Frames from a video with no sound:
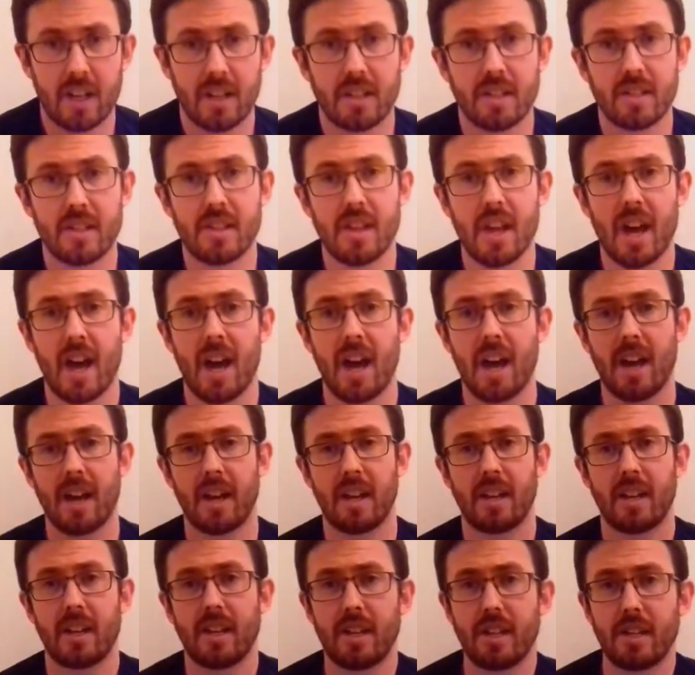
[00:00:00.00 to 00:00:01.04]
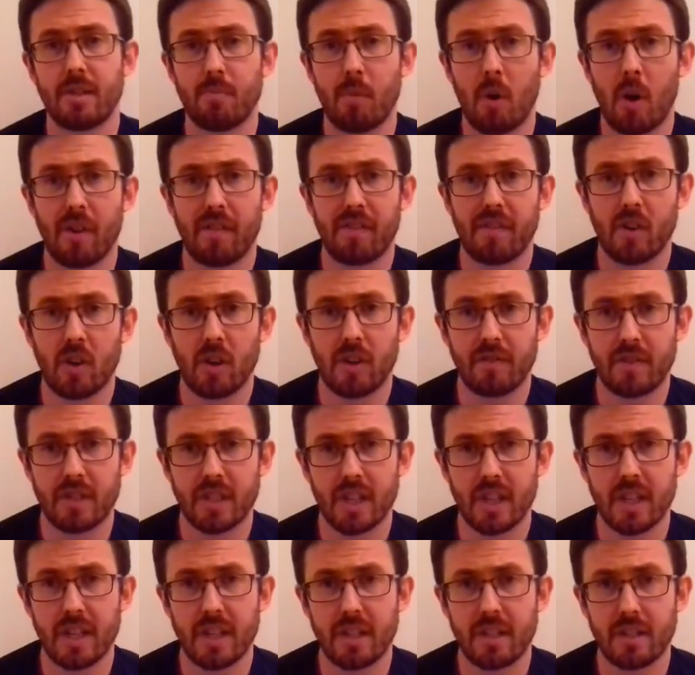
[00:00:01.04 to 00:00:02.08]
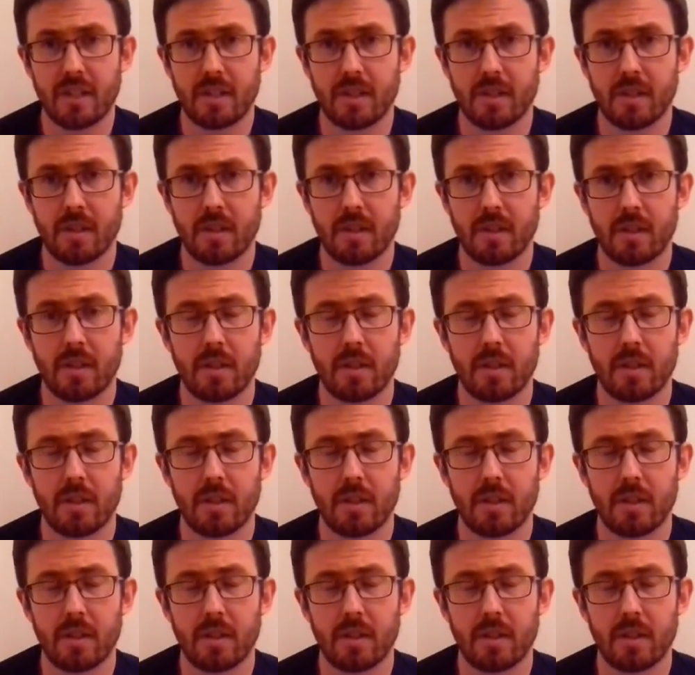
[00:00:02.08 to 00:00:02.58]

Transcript: So that is my 5 C's.